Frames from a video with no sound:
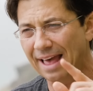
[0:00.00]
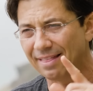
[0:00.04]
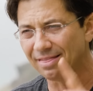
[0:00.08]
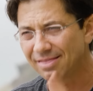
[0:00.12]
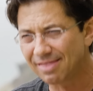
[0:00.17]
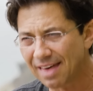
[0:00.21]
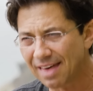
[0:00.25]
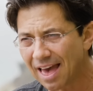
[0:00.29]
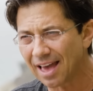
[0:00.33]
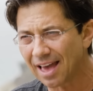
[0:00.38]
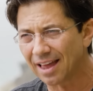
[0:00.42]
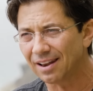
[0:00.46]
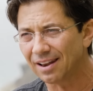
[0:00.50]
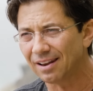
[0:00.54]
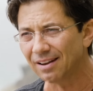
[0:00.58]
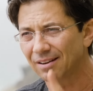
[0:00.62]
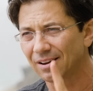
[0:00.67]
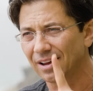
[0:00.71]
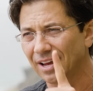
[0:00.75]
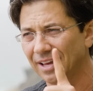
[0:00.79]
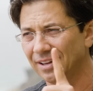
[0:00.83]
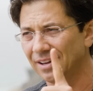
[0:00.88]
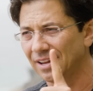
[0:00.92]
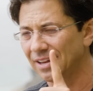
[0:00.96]
And then,
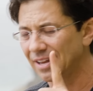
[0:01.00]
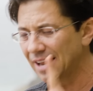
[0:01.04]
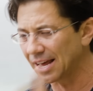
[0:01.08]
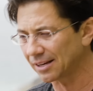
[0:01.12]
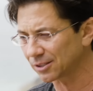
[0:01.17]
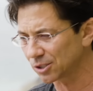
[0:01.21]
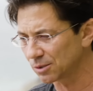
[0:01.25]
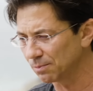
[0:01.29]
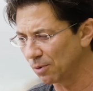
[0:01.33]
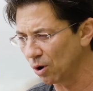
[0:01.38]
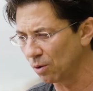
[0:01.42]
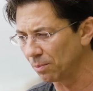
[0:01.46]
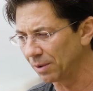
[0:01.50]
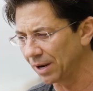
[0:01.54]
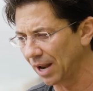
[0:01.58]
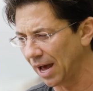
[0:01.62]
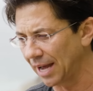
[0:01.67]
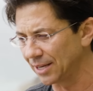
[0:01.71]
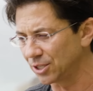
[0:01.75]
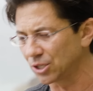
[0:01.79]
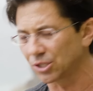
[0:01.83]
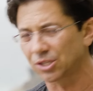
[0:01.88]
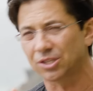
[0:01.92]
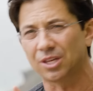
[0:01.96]
in the next moment,
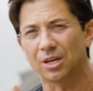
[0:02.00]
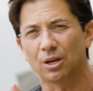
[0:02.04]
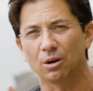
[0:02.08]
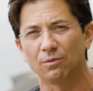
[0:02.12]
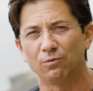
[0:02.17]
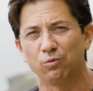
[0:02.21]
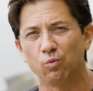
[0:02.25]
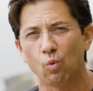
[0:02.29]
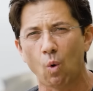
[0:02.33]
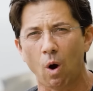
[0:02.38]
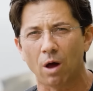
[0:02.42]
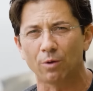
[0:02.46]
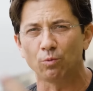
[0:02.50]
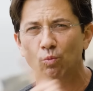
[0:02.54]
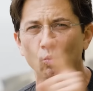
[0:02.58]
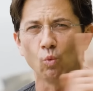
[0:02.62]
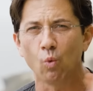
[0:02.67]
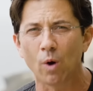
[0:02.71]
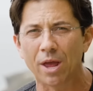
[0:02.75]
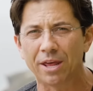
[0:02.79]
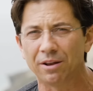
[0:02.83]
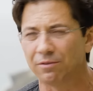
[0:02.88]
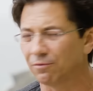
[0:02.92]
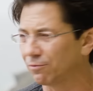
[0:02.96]
I just think of
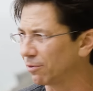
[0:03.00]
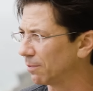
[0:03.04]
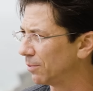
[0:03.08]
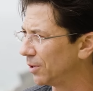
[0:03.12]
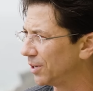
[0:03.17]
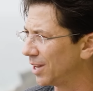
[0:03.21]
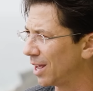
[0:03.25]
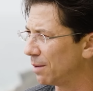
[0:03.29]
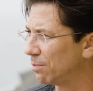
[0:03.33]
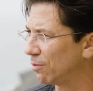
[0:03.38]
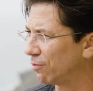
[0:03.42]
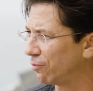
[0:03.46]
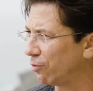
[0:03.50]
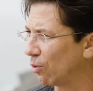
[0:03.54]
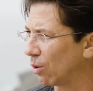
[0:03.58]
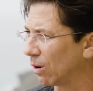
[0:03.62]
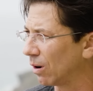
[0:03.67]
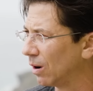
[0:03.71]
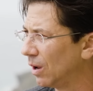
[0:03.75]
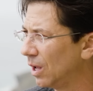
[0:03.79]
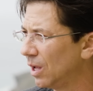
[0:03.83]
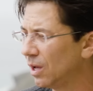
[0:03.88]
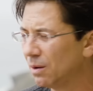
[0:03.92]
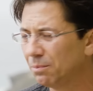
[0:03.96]
one win from the day before.
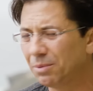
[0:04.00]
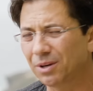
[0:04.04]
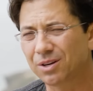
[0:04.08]
Love that.